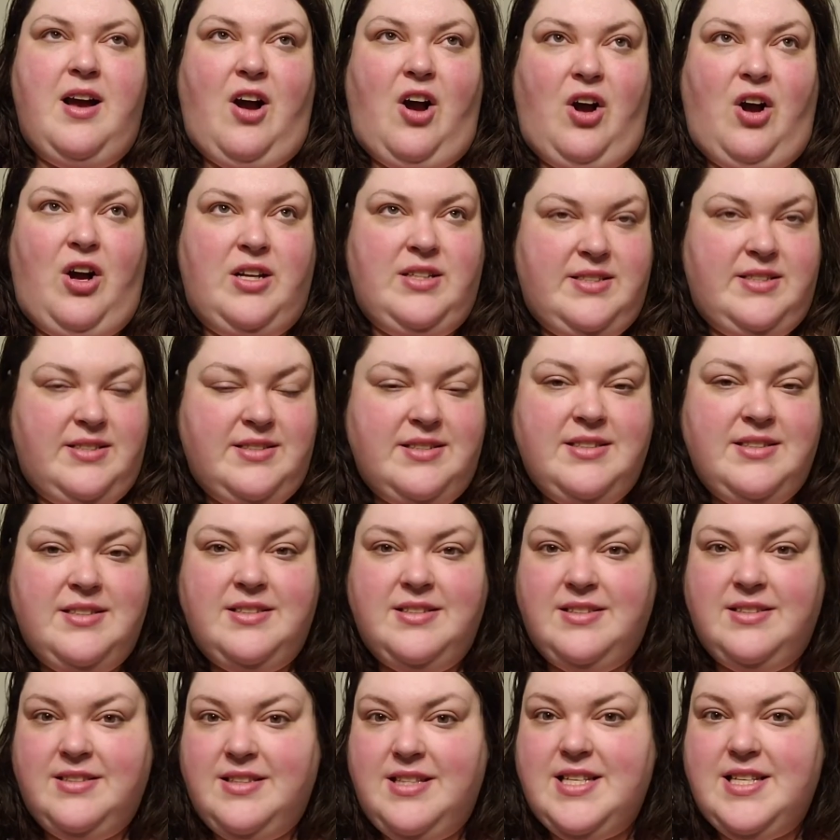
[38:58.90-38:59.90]
on
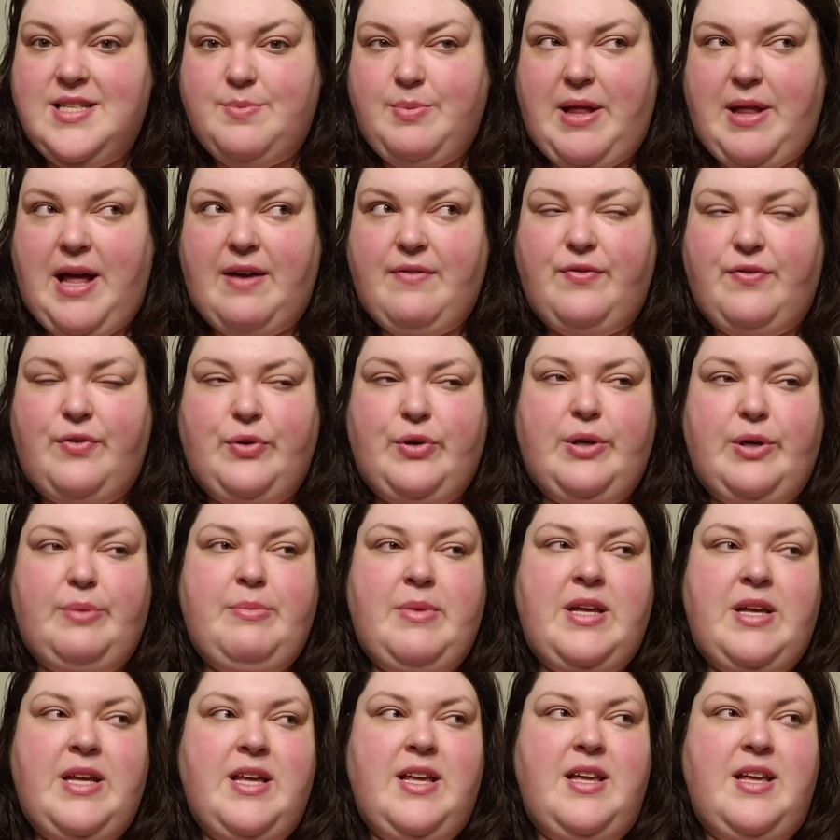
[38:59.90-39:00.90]
this
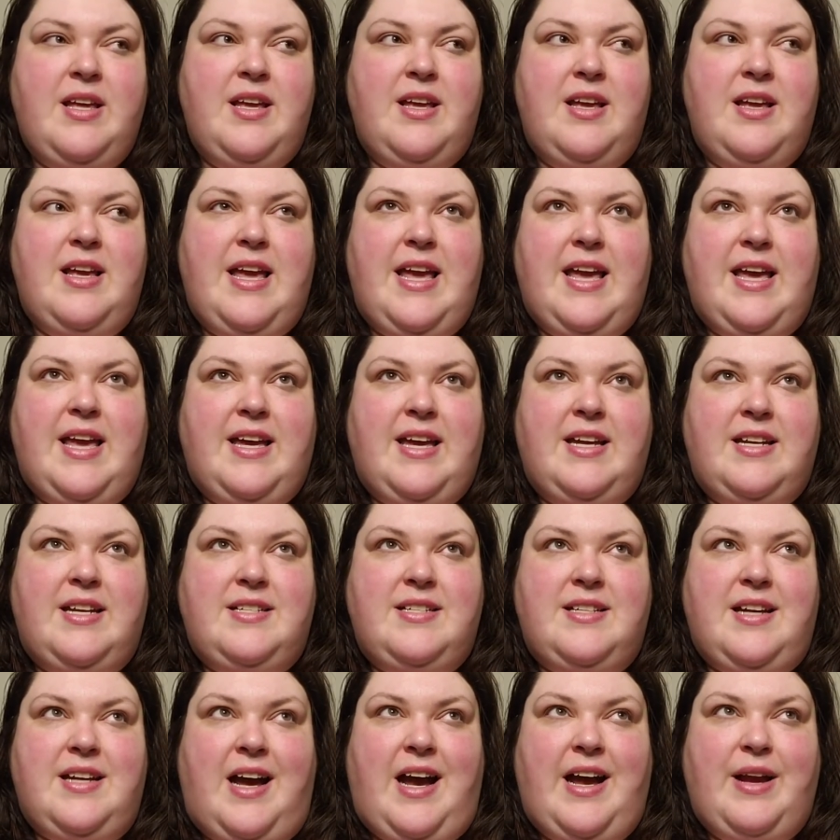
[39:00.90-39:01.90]
platform.
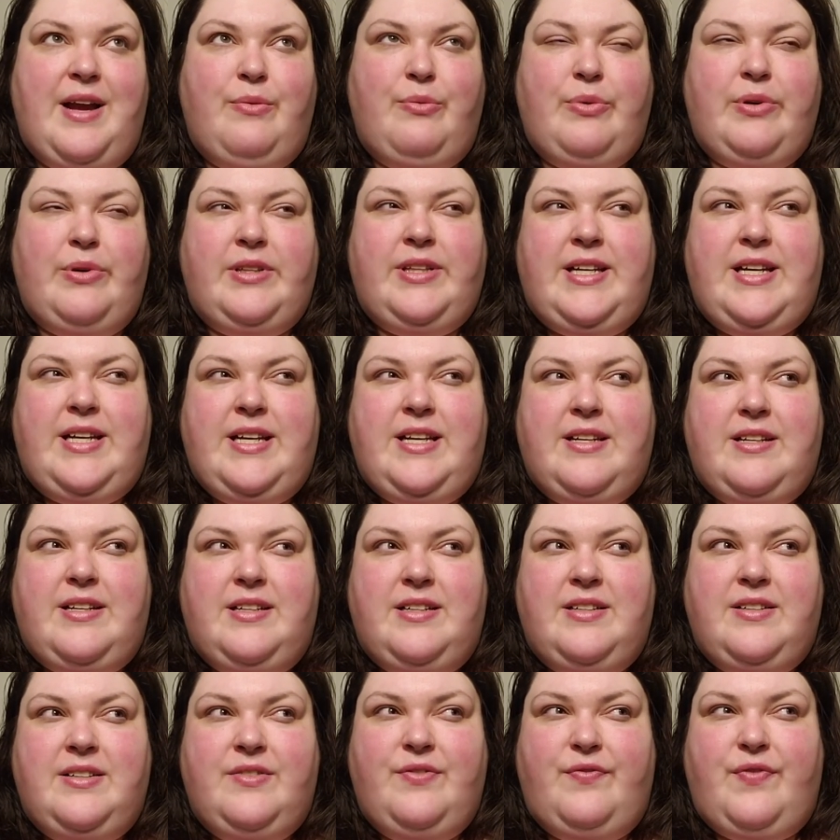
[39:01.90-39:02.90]
And I really
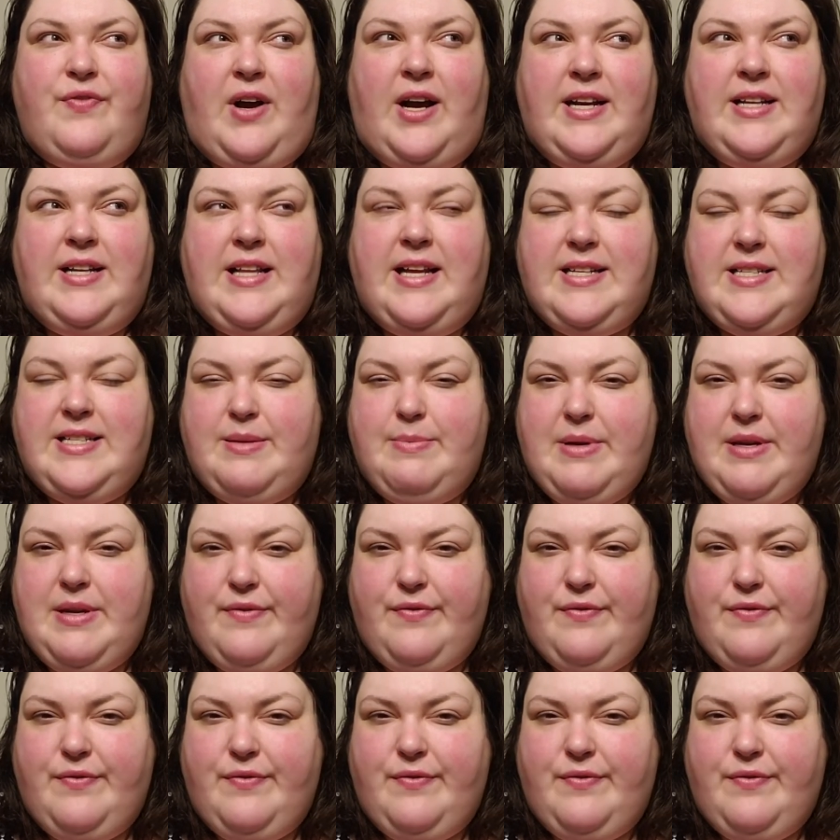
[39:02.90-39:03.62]
find that to